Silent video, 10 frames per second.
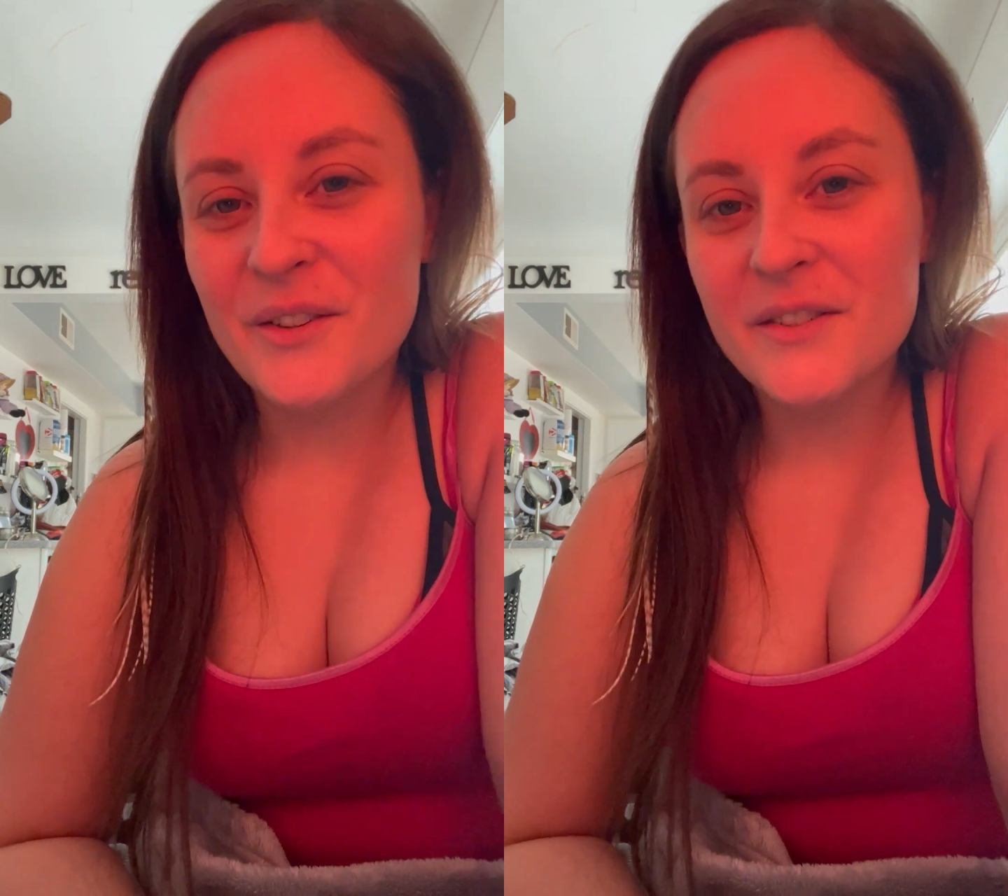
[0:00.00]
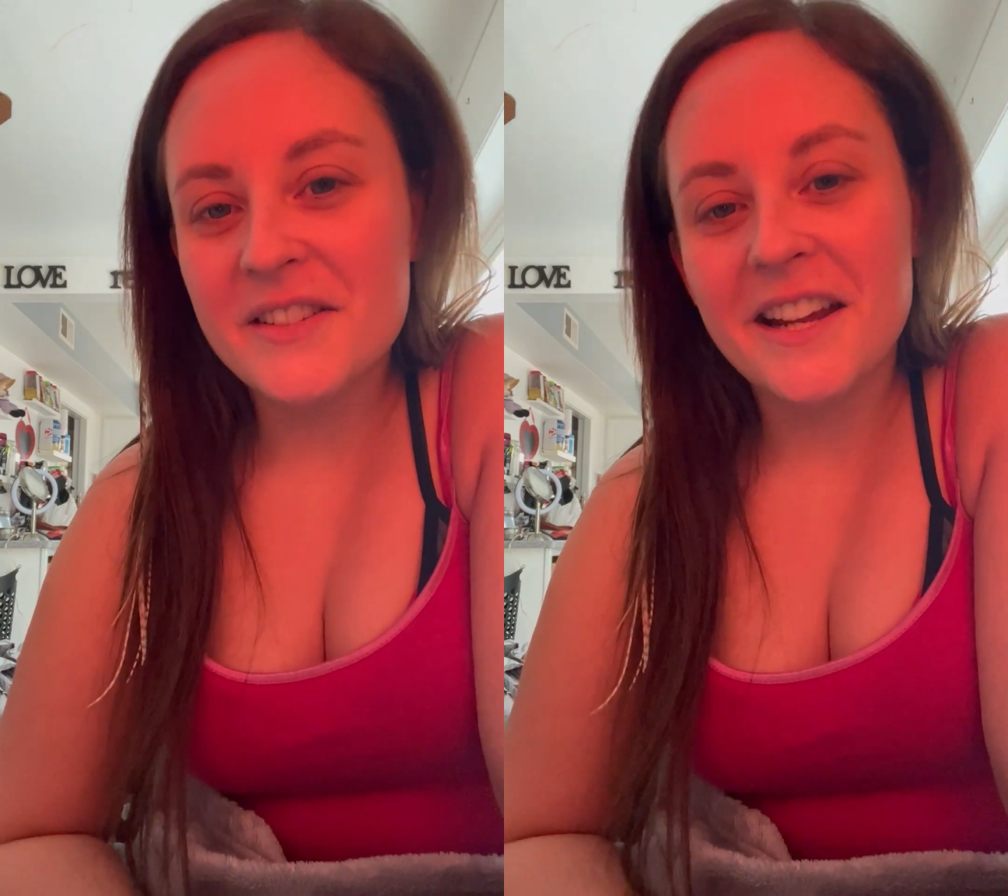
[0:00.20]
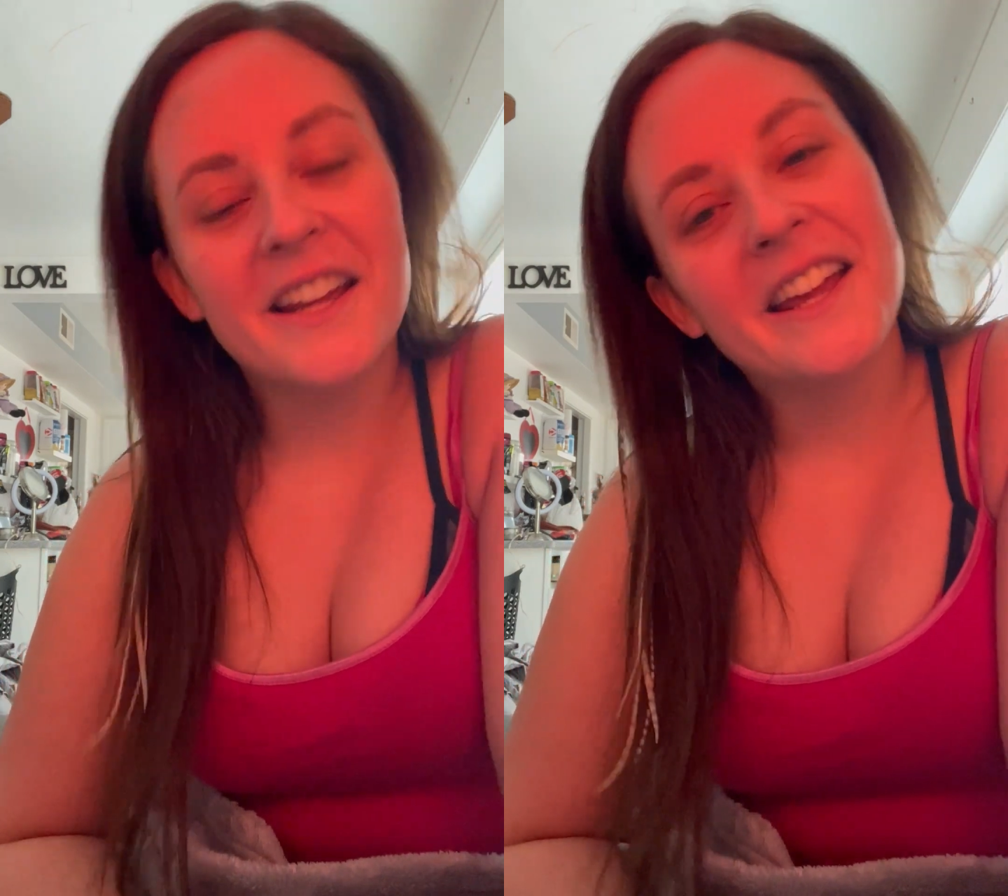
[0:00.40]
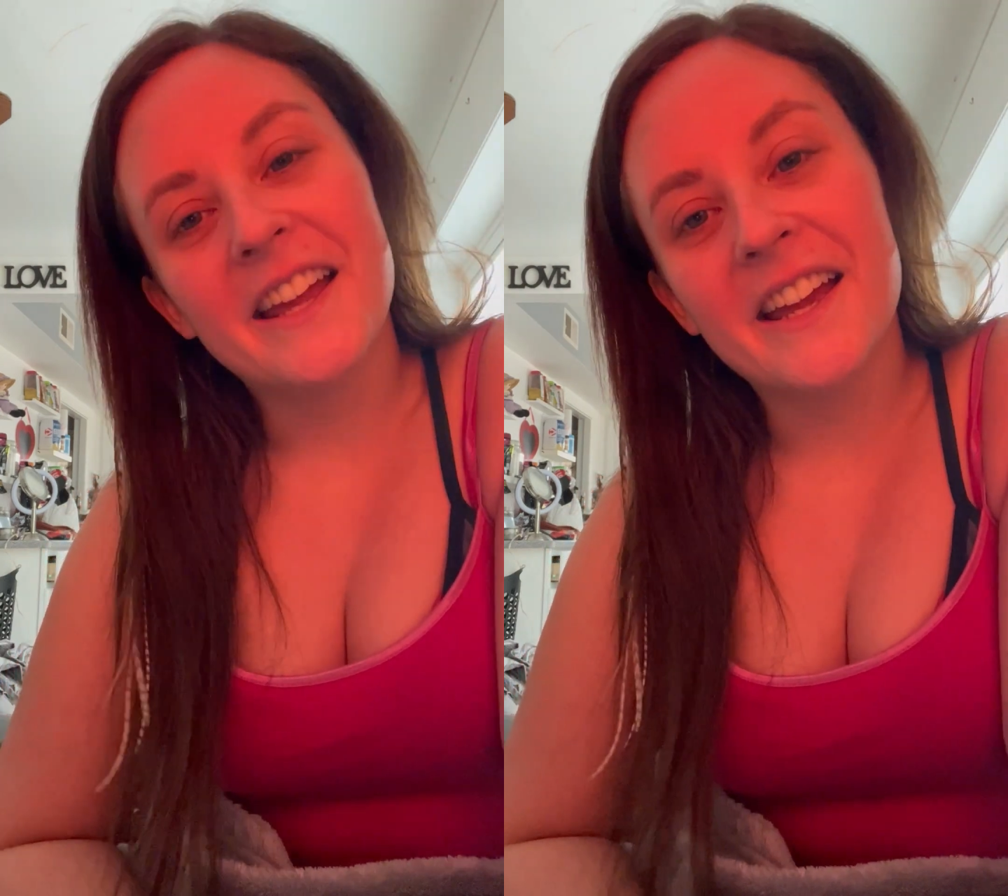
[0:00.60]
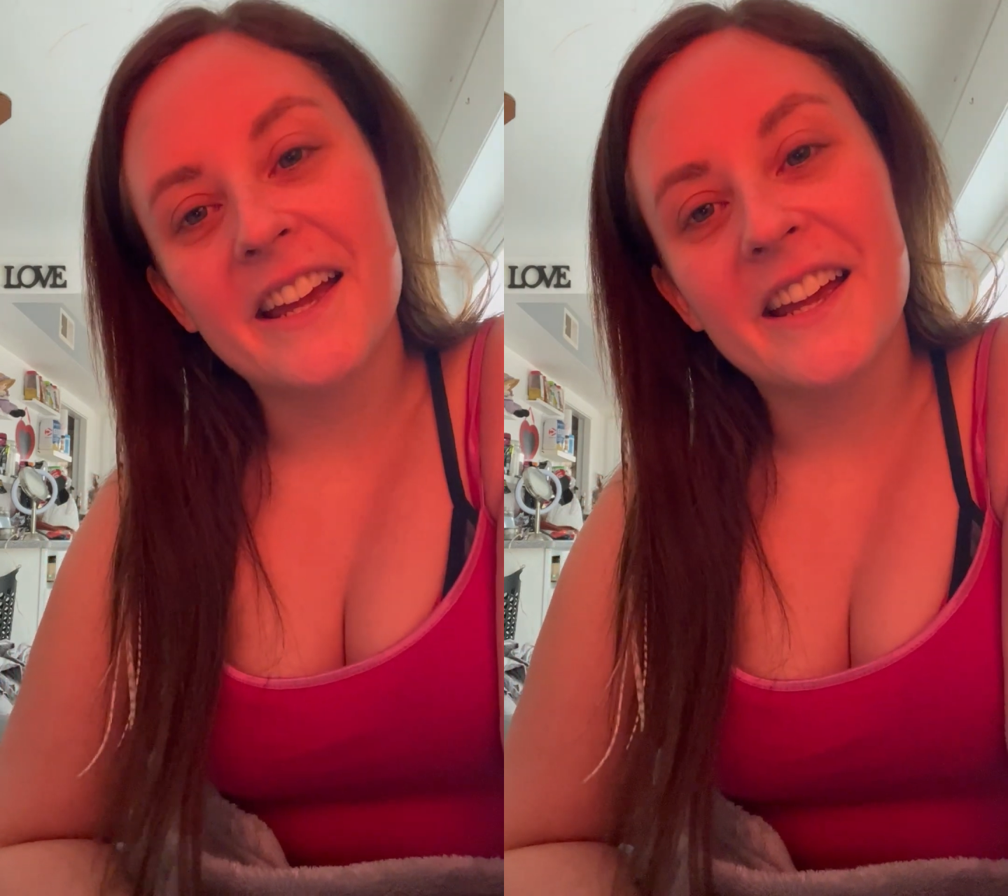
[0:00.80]
Thursday.
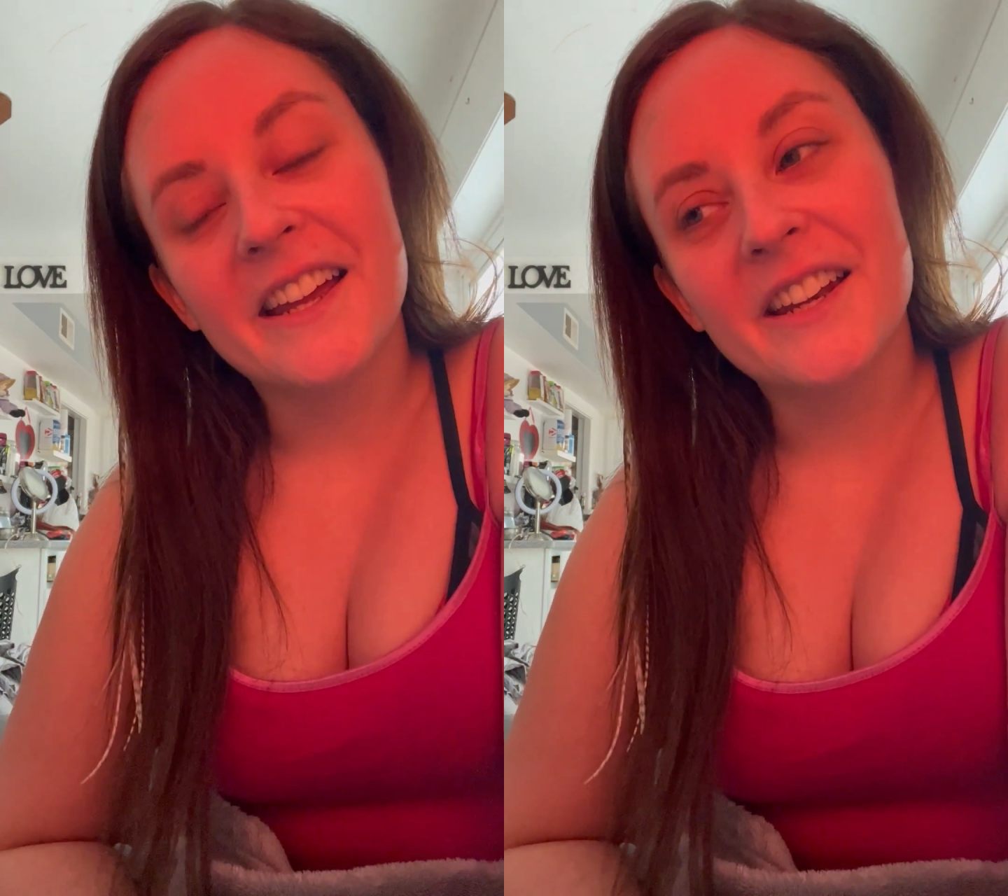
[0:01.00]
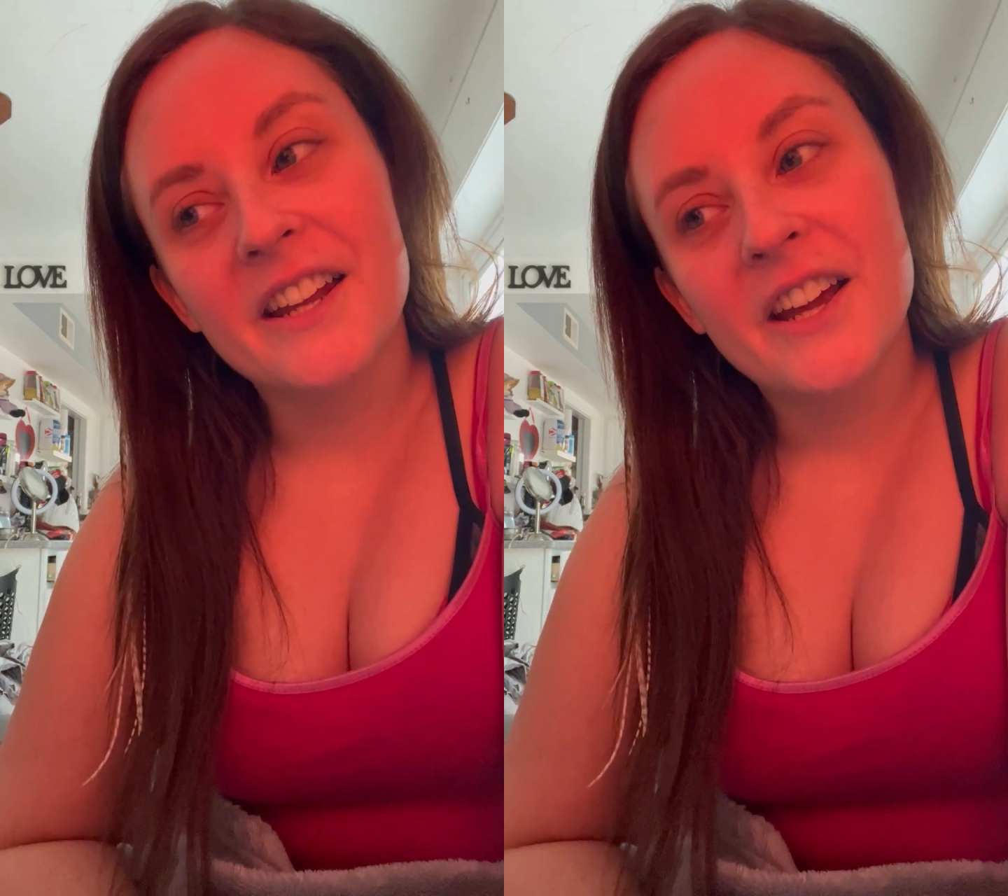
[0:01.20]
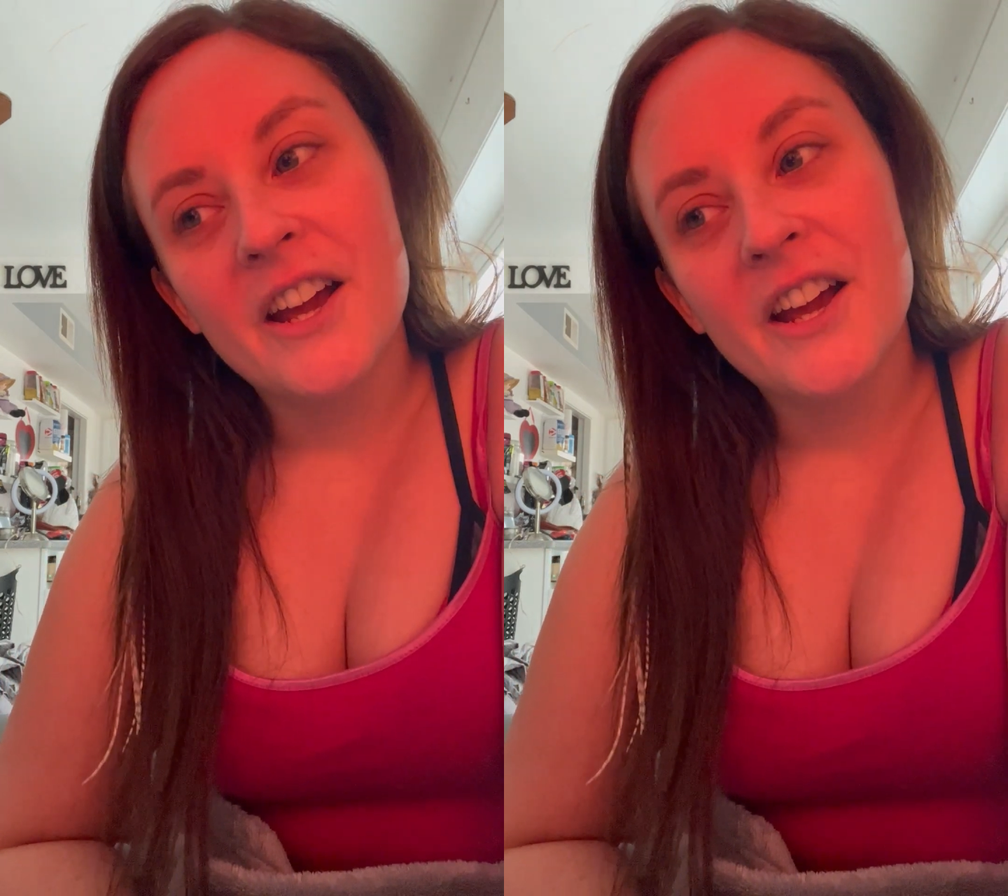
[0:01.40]
And